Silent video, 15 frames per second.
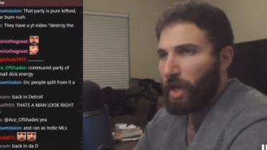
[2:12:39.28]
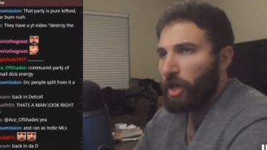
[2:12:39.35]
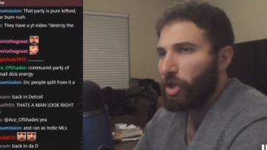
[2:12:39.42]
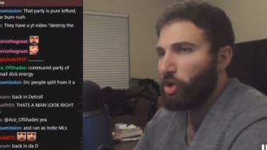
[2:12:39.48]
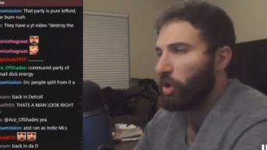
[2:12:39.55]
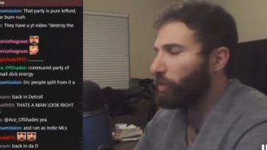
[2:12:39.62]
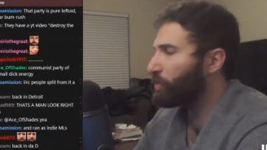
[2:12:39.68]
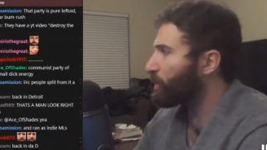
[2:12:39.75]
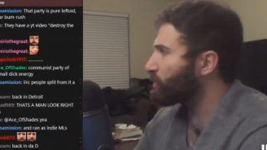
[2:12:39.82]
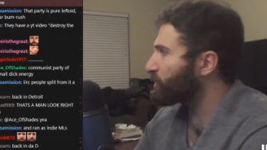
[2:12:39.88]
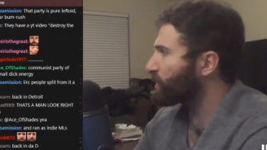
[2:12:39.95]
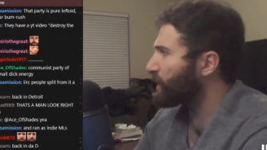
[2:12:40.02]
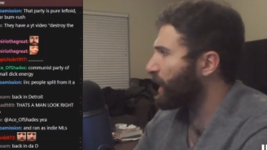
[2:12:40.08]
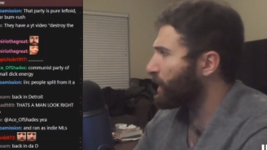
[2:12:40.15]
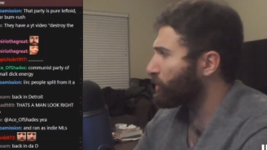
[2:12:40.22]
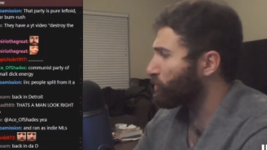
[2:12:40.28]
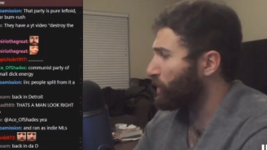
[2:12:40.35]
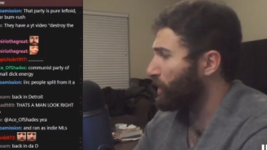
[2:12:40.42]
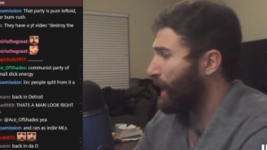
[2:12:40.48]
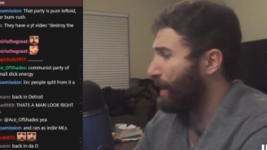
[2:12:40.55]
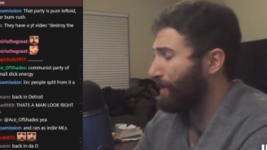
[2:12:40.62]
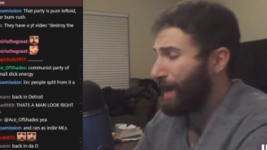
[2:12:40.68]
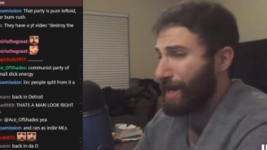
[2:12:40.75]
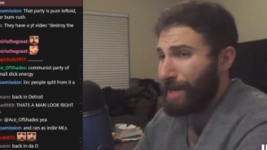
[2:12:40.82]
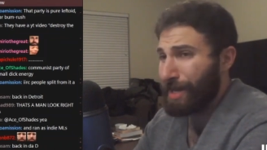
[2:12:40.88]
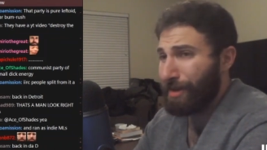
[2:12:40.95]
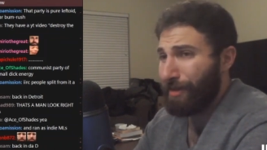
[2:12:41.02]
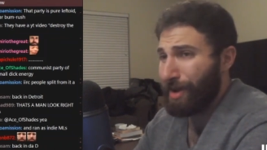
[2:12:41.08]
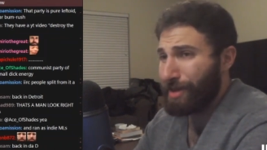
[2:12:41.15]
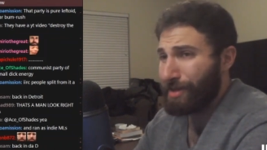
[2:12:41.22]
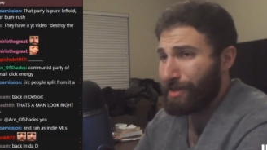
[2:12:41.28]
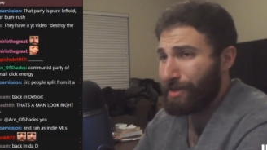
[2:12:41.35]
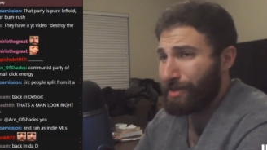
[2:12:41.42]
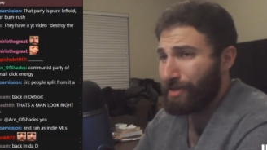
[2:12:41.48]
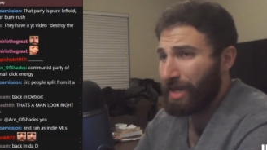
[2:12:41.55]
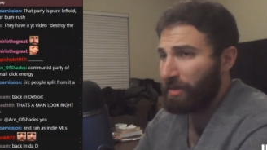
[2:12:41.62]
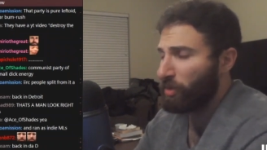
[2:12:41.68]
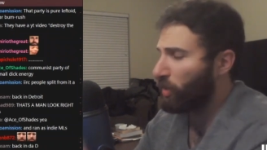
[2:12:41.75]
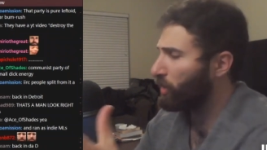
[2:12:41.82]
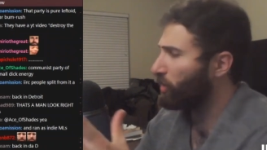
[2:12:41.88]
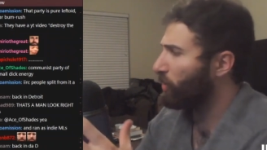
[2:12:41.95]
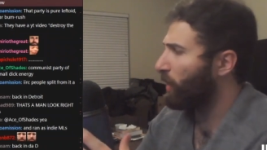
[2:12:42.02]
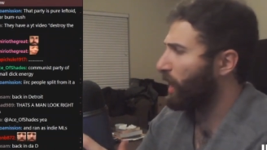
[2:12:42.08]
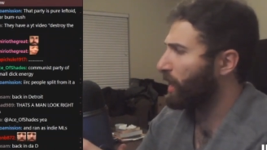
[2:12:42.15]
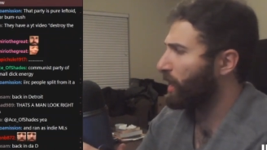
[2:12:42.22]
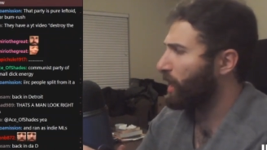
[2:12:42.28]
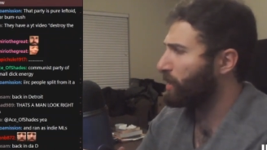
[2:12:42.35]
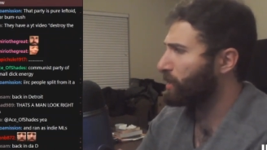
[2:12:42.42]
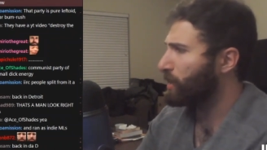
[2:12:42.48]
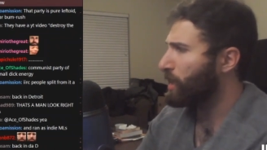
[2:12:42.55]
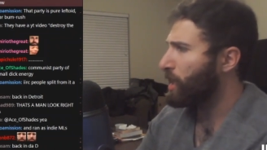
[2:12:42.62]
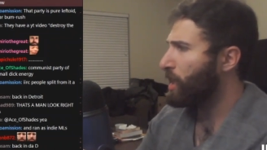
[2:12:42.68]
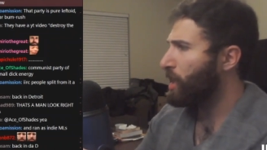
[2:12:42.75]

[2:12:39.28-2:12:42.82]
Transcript: You know what people say on Twitter? I'm not going to go on your stream. You want to know why, guys?